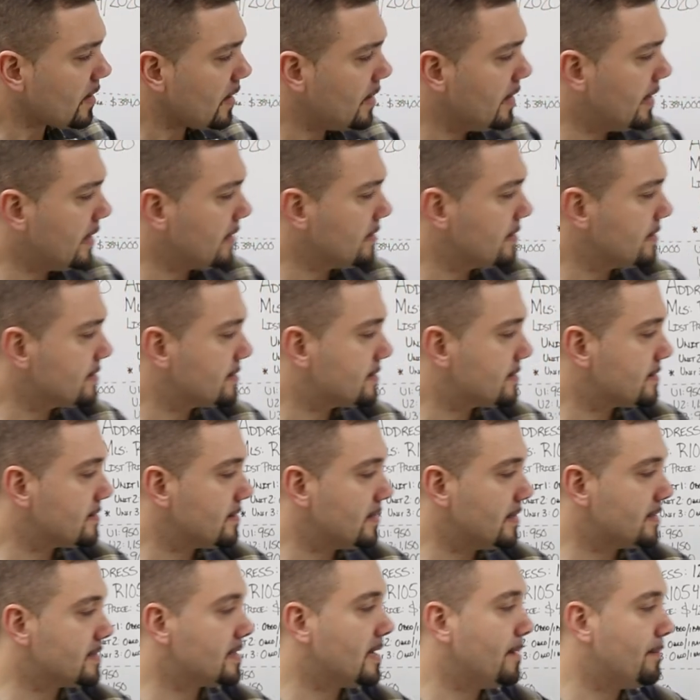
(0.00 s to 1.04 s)
And let's
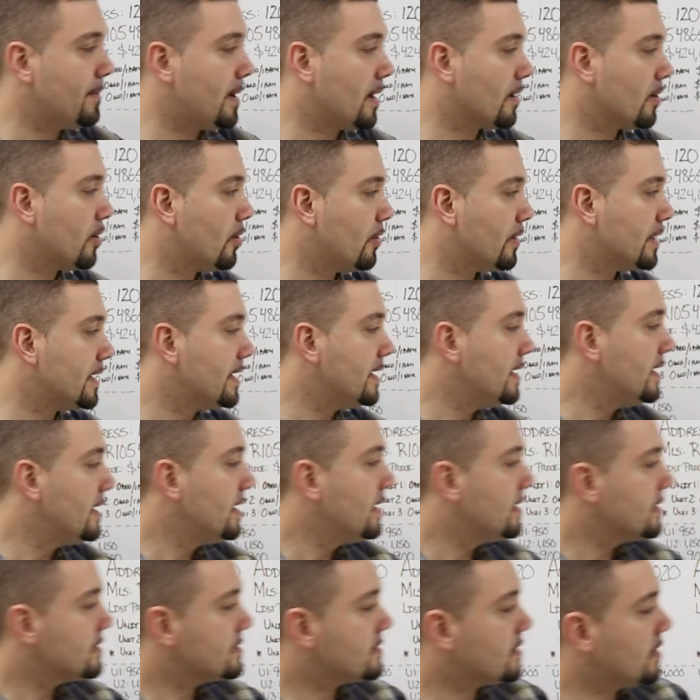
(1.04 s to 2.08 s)
let's keep on going.
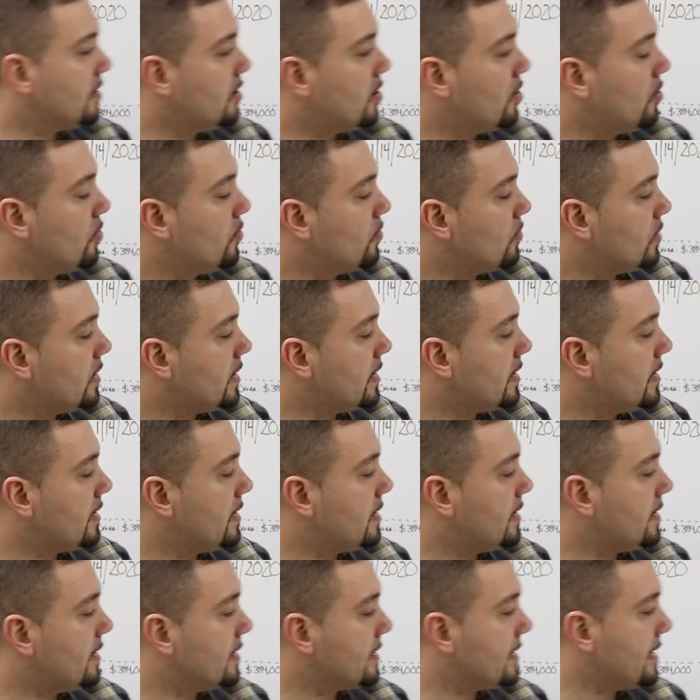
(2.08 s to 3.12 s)
So
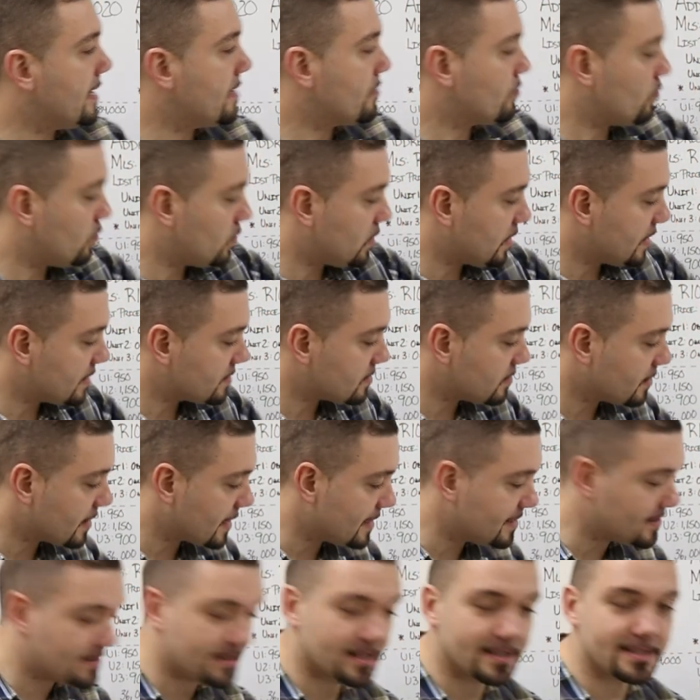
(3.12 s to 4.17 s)
uh, again, let's look
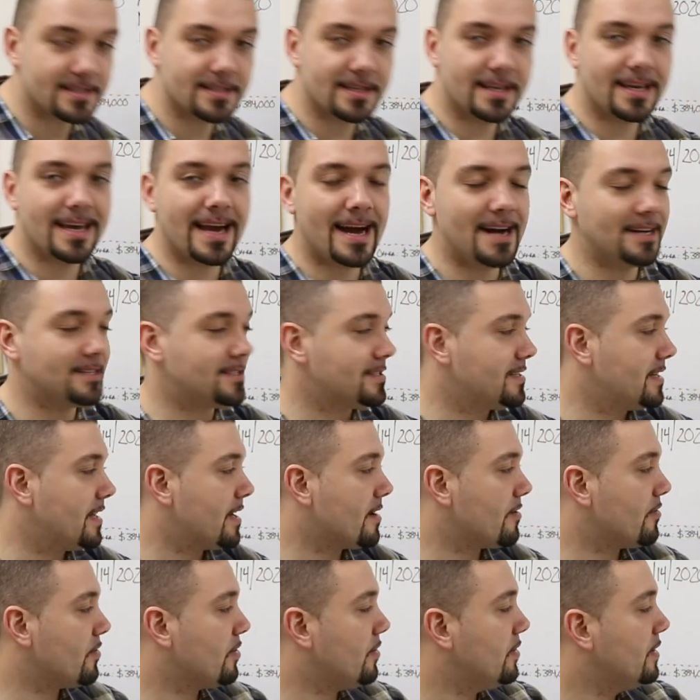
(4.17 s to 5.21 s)
at just the cash
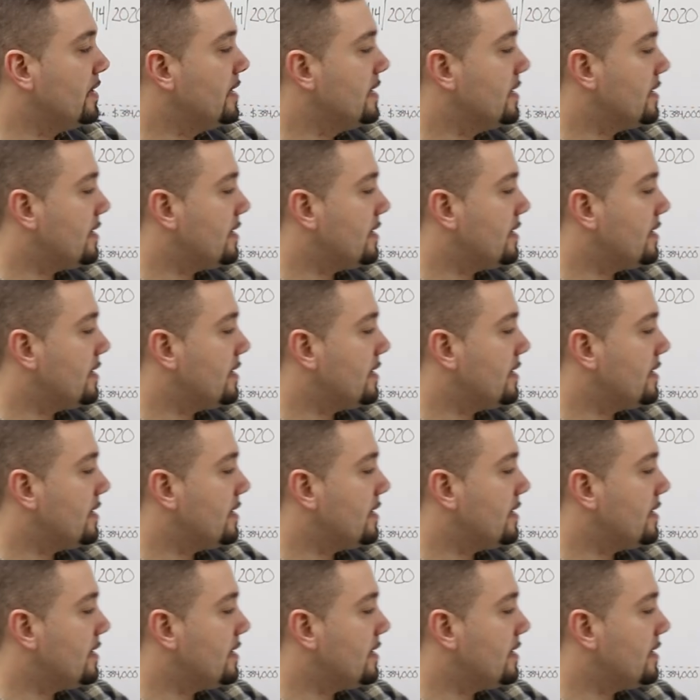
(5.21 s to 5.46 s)
scenario.